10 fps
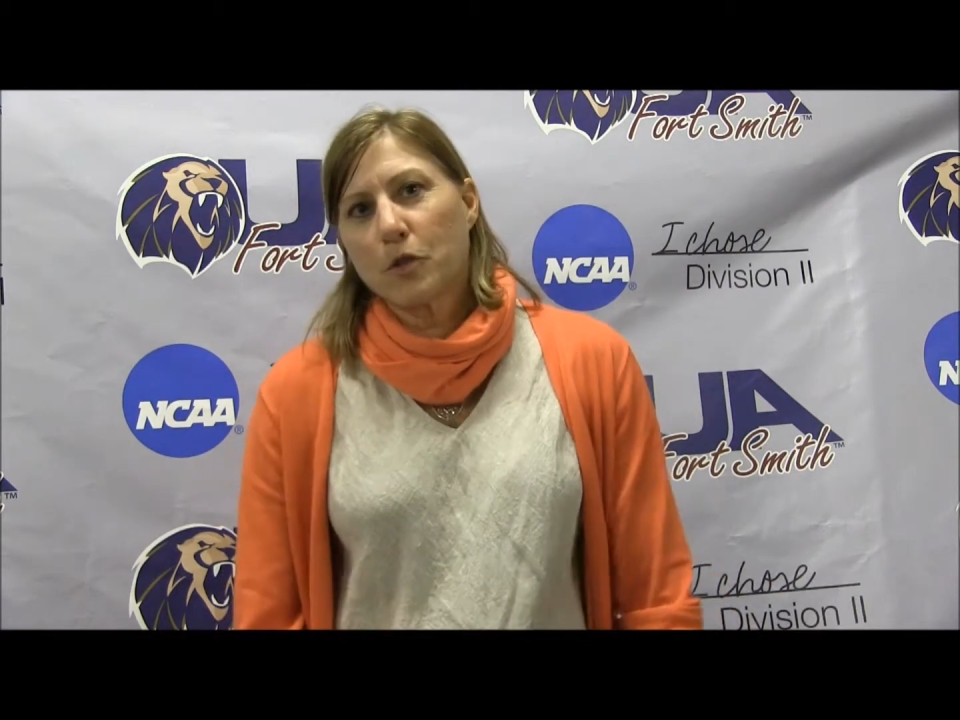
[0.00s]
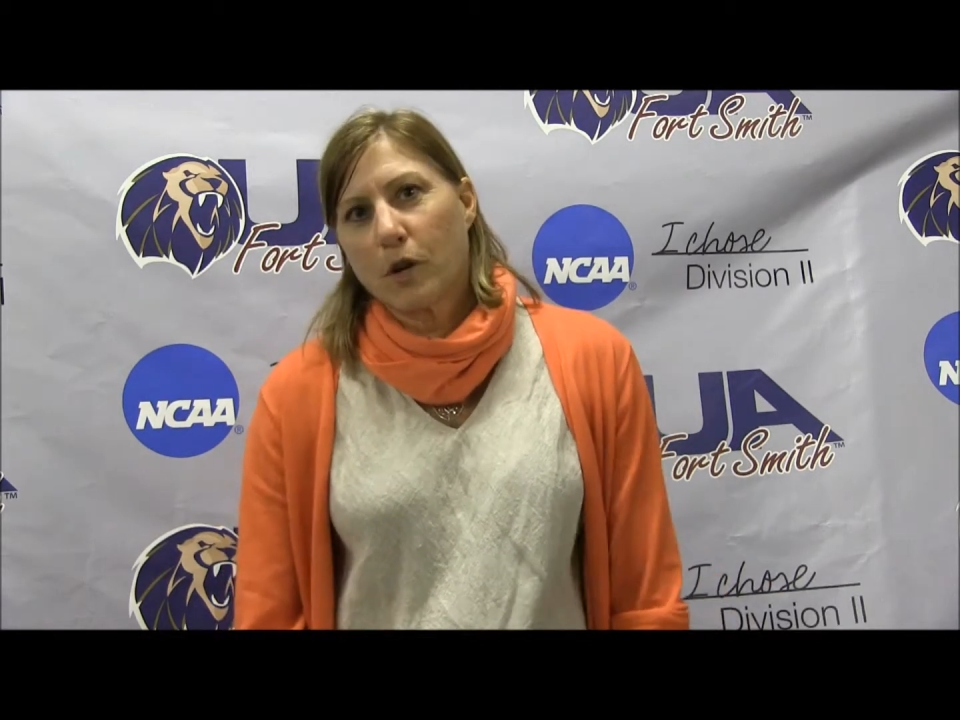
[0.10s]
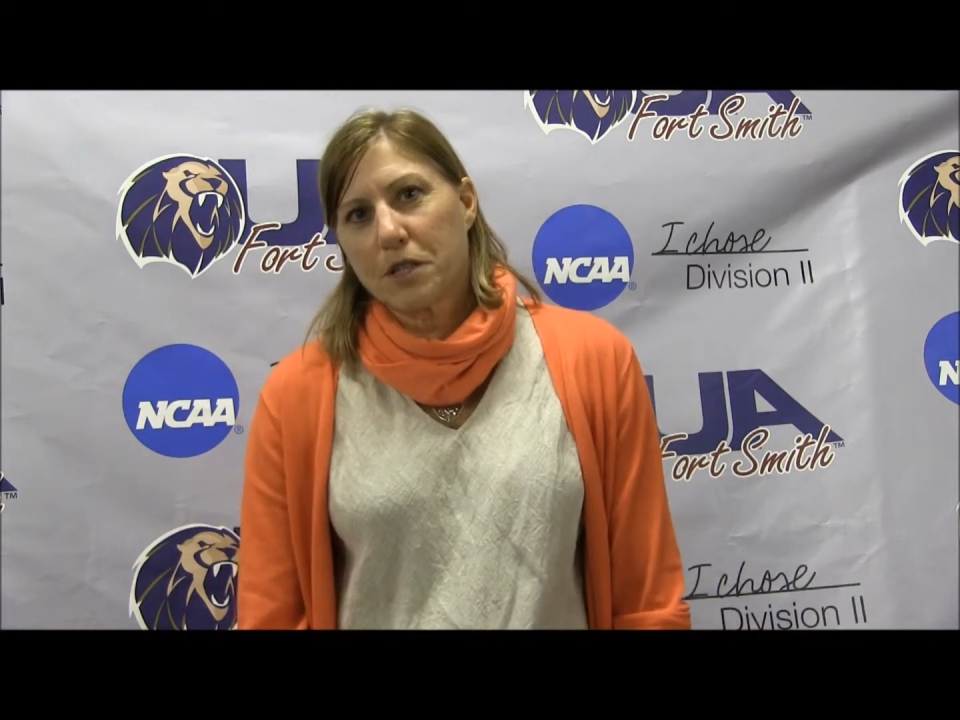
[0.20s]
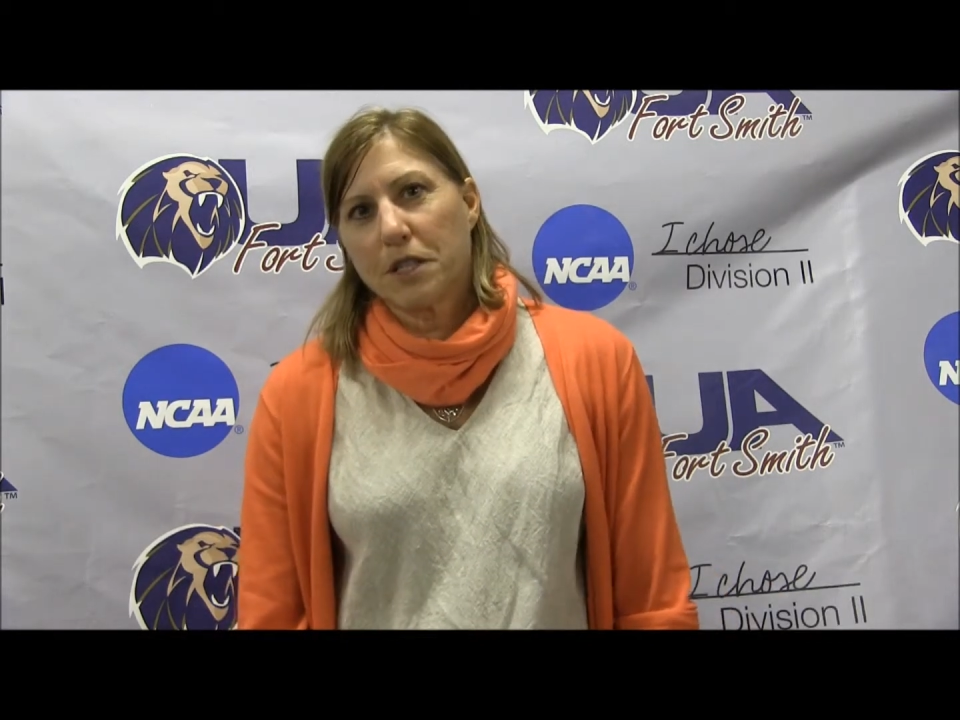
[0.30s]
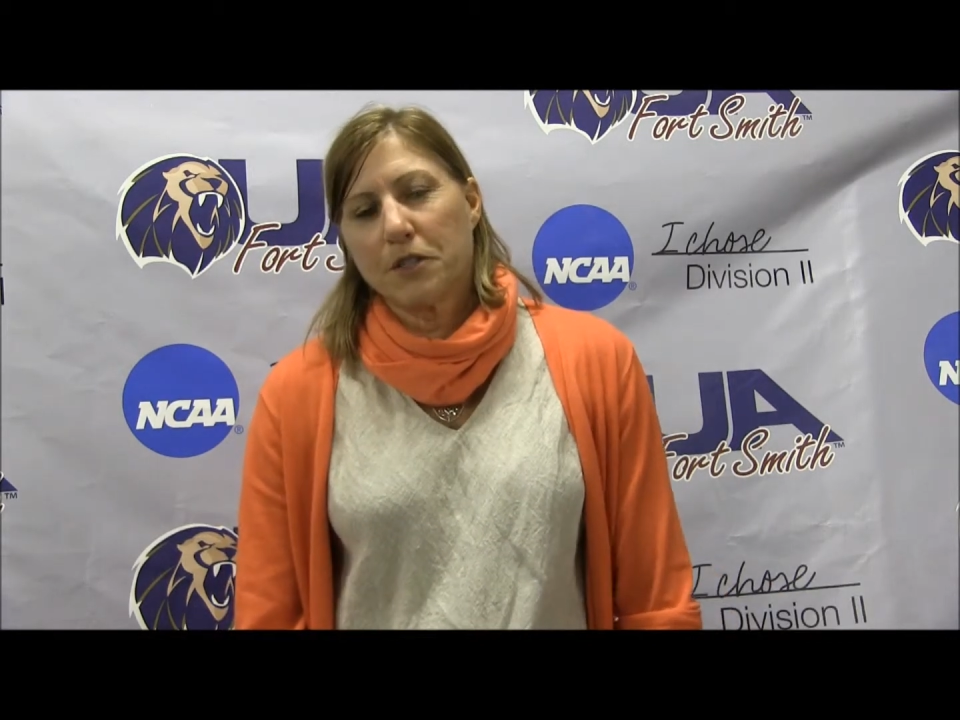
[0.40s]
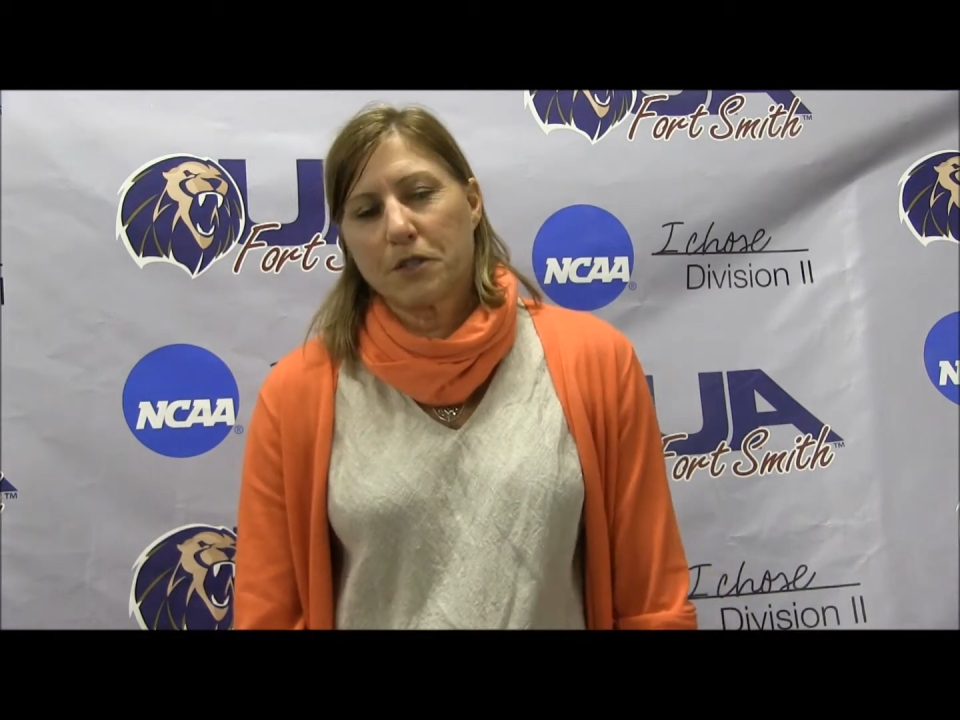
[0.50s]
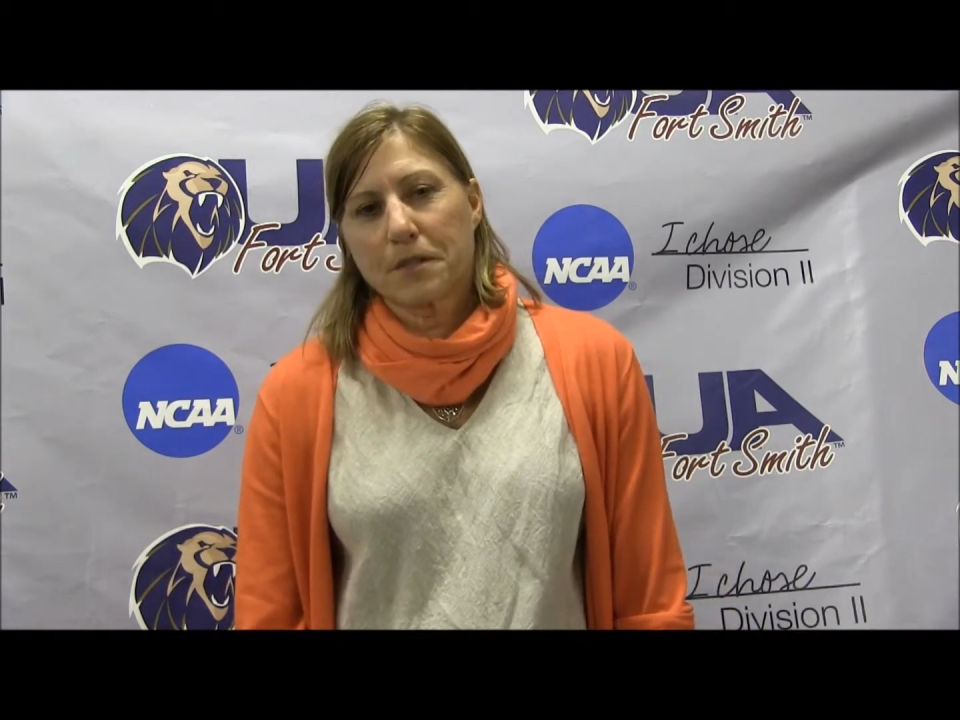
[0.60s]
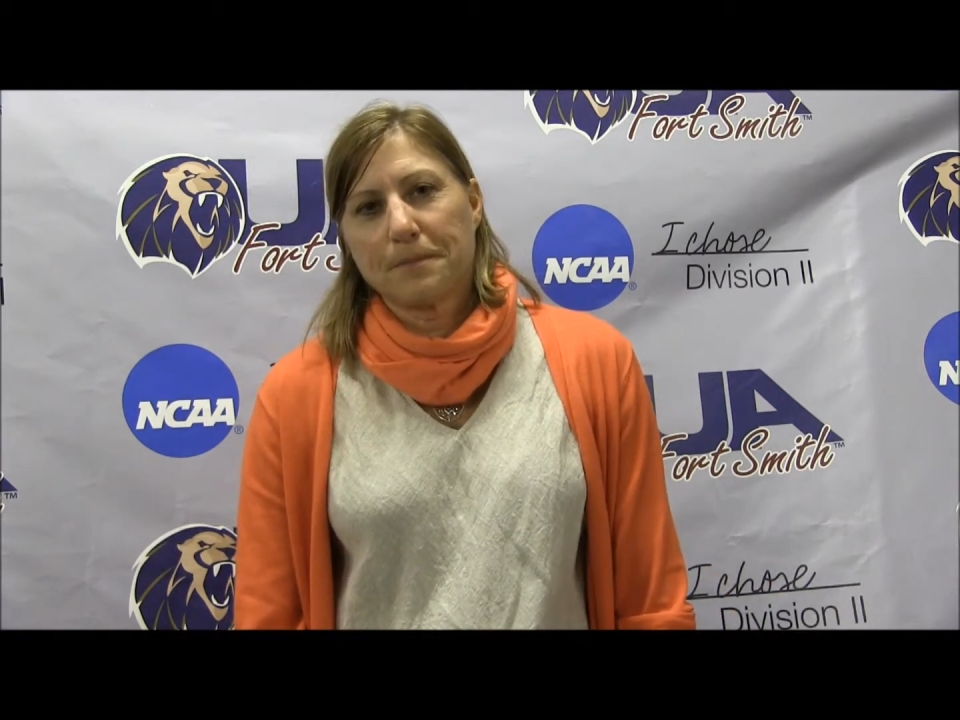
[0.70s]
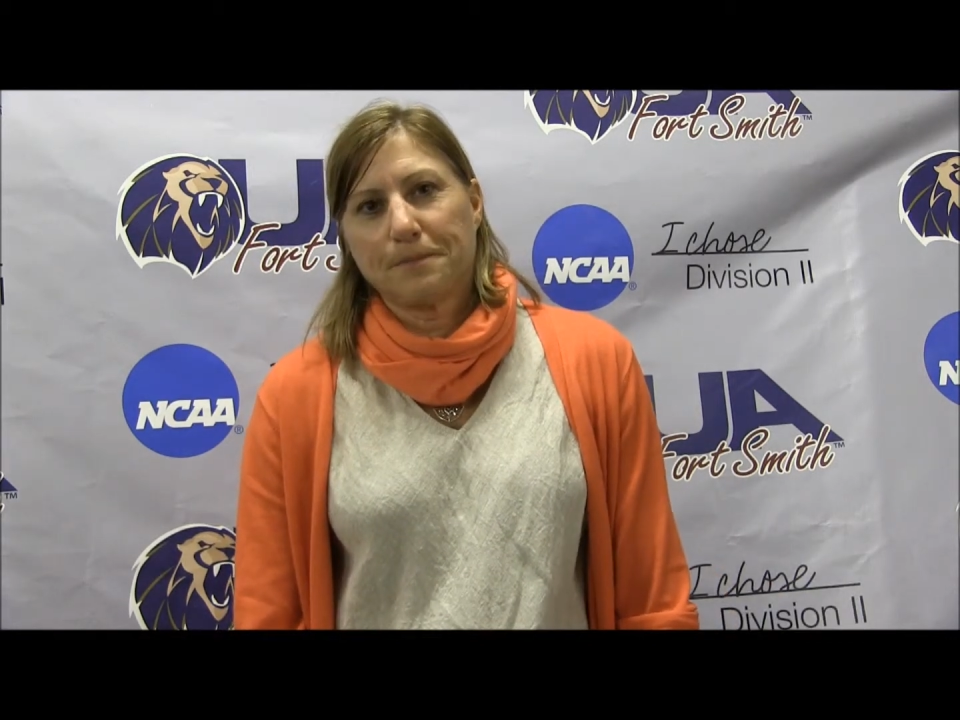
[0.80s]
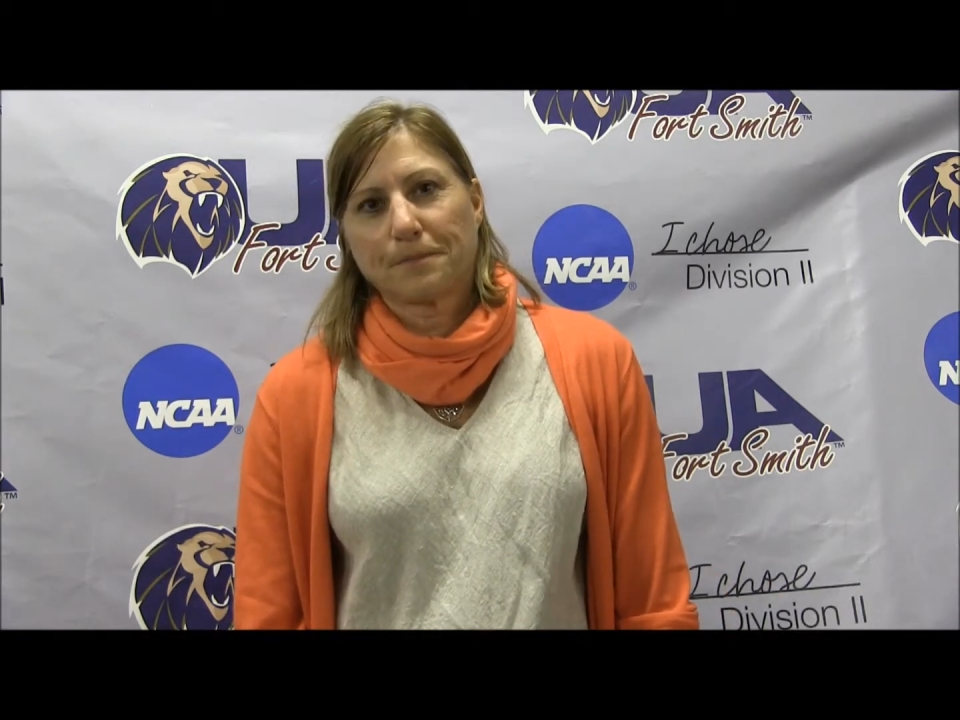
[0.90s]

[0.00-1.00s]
to our seniors.